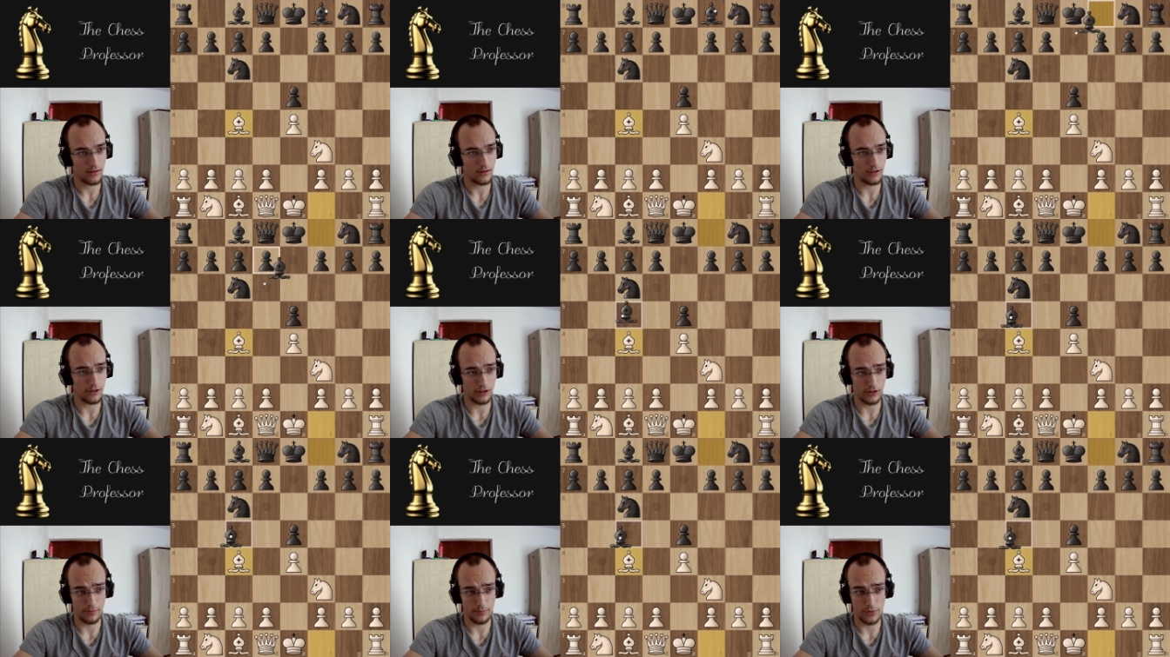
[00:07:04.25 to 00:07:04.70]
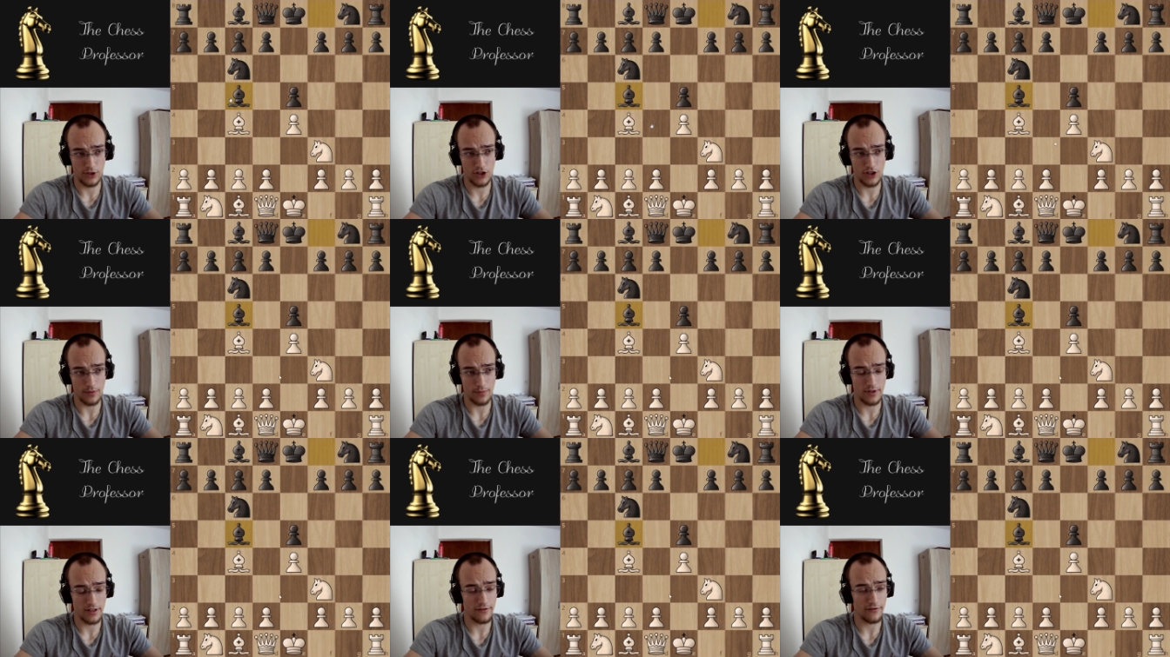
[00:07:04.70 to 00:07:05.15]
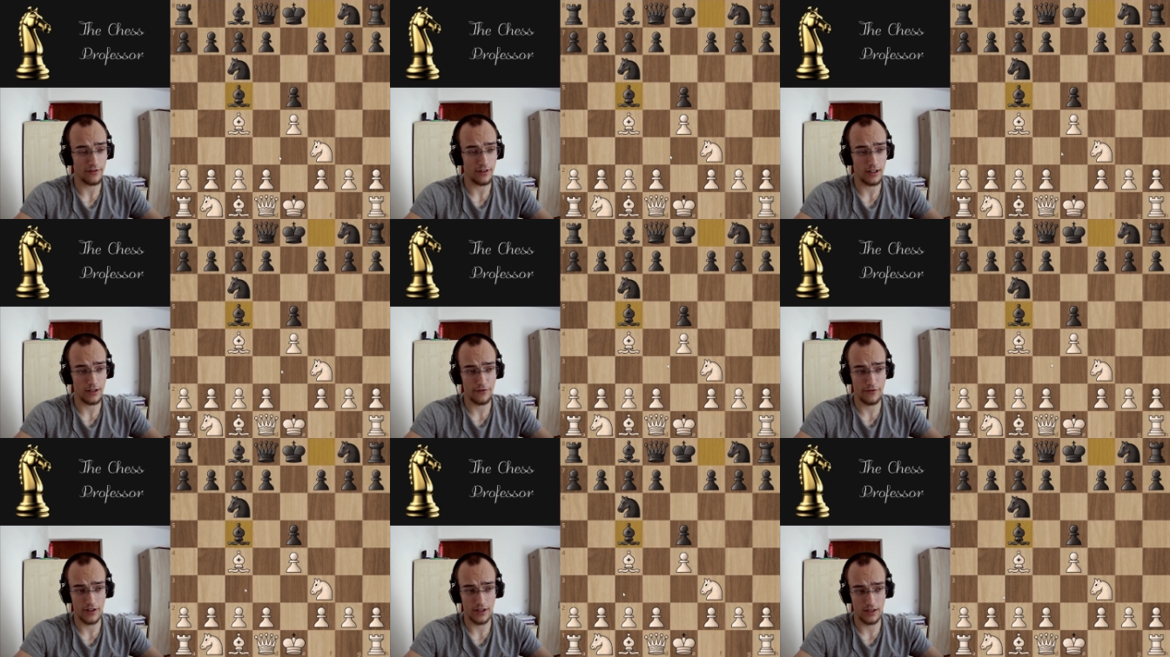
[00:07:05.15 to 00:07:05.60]
uh, bishop c
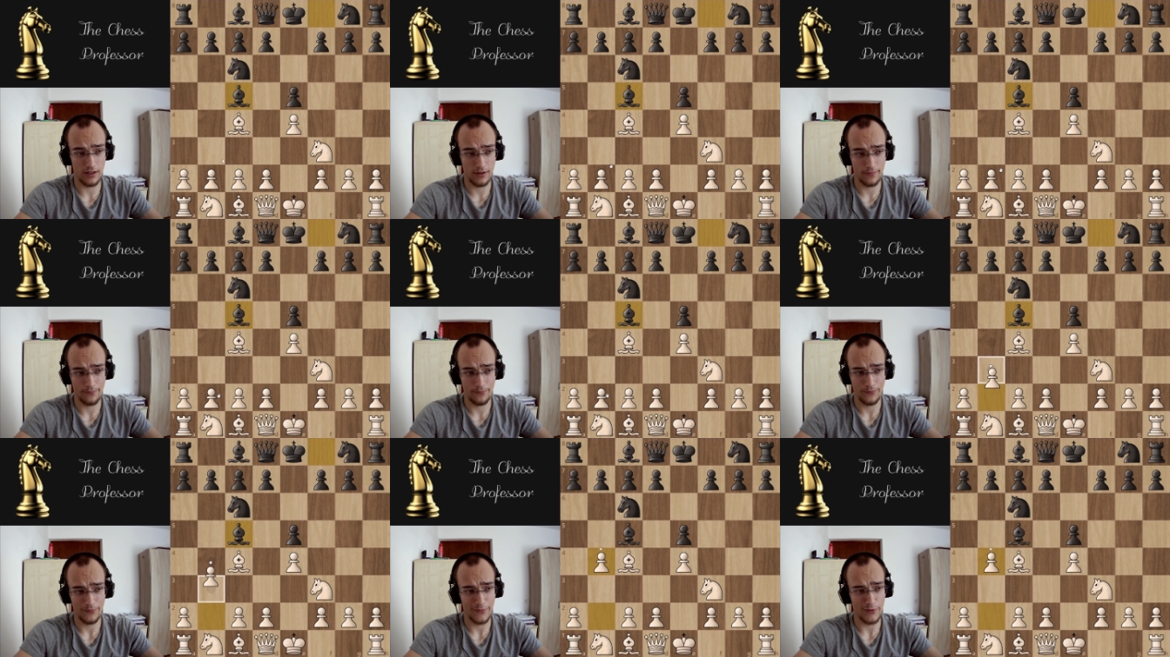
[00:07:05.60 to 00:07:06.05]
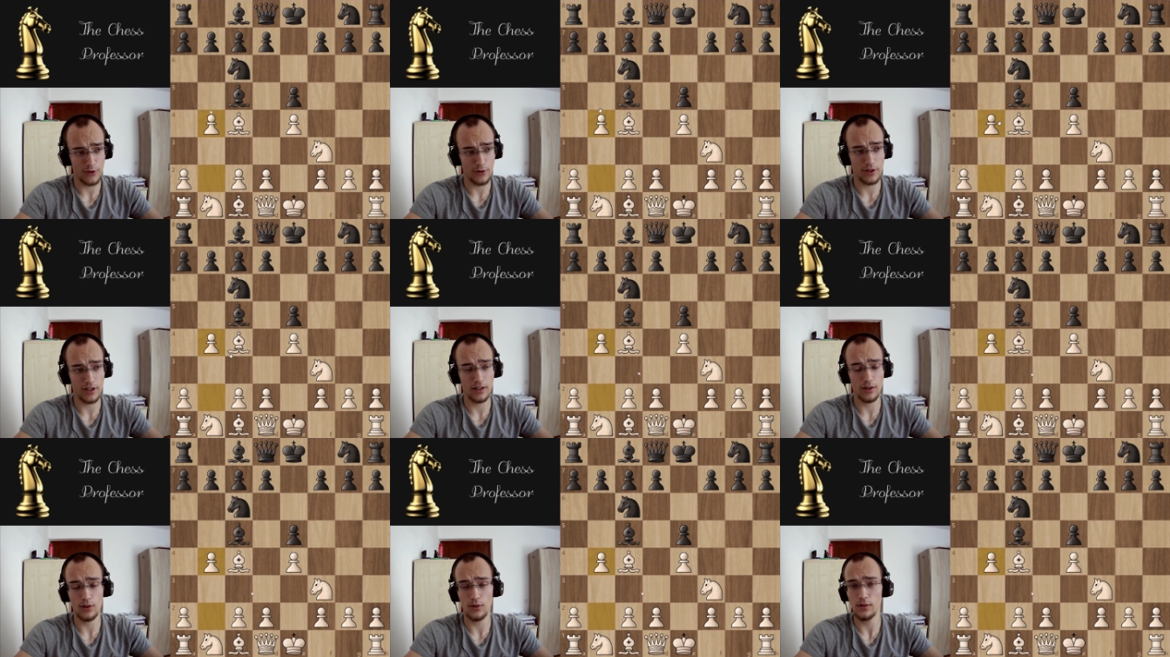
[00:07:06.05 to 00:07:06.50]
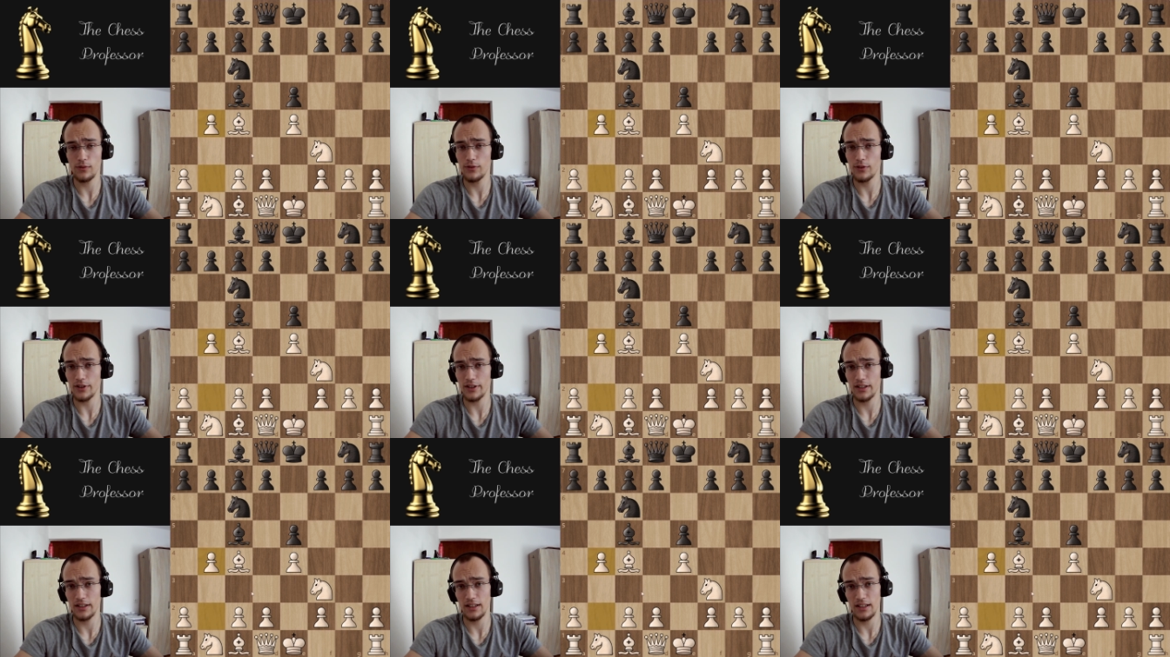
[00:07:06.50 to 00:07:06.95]
five here, you can go
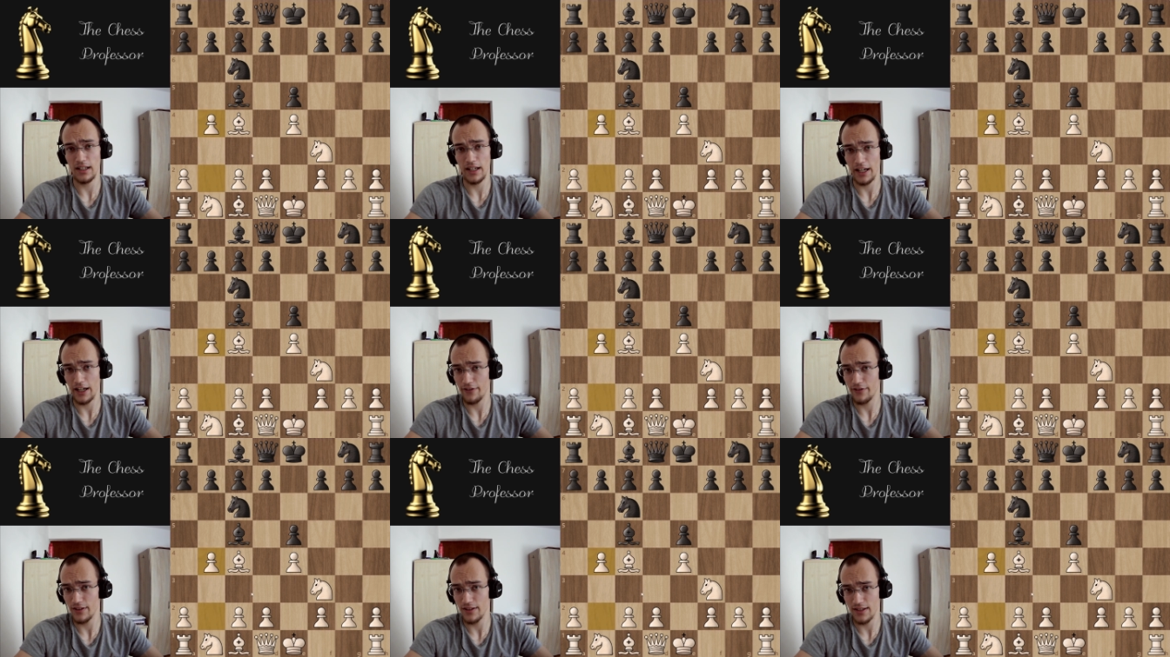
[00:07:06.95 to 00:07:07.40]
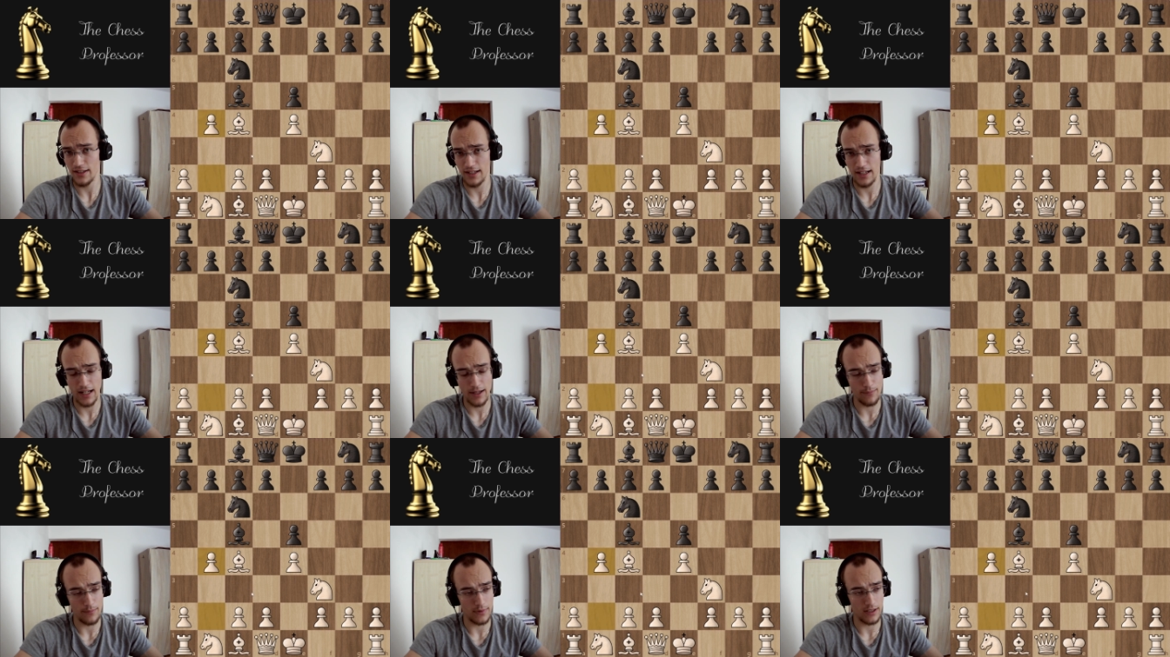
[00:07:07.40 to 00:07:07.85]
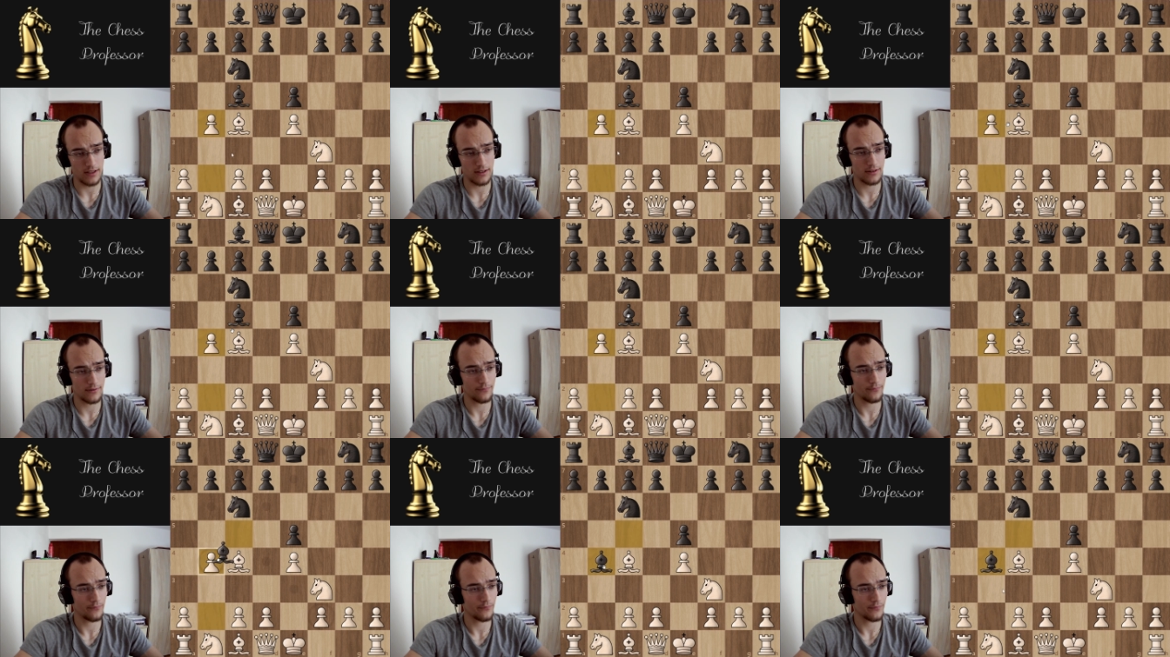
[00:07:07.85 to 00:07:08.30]
for the Evans gambit.
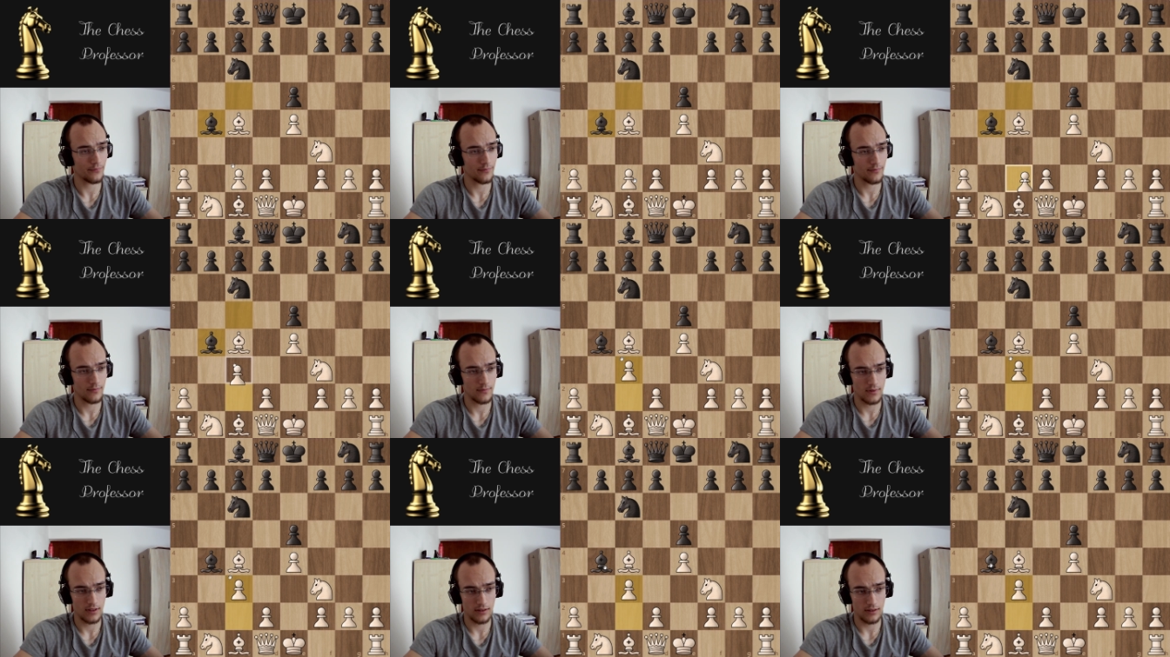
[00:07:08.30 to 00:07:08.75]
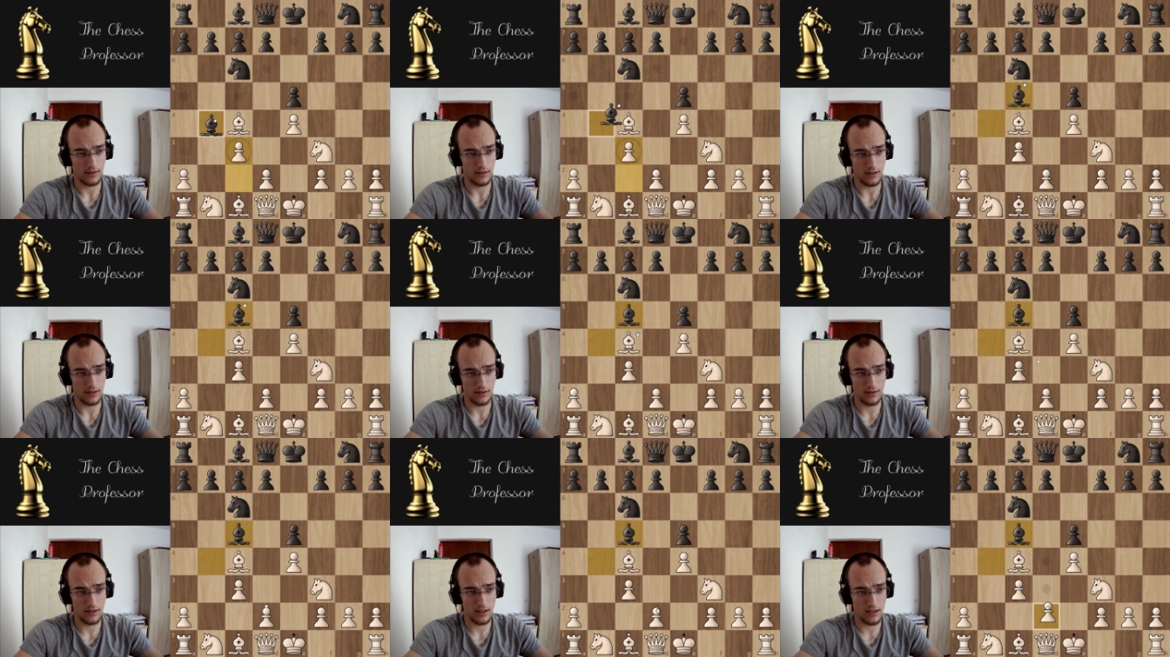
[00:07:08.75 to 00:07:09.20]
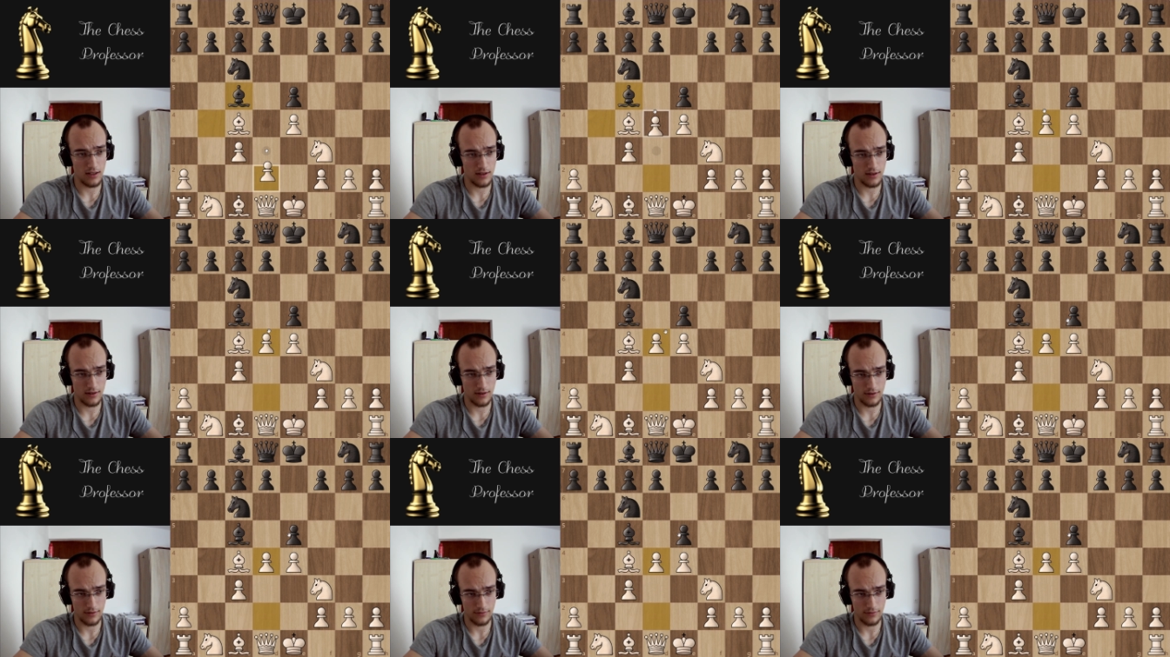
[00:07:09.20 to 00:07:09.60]
They take,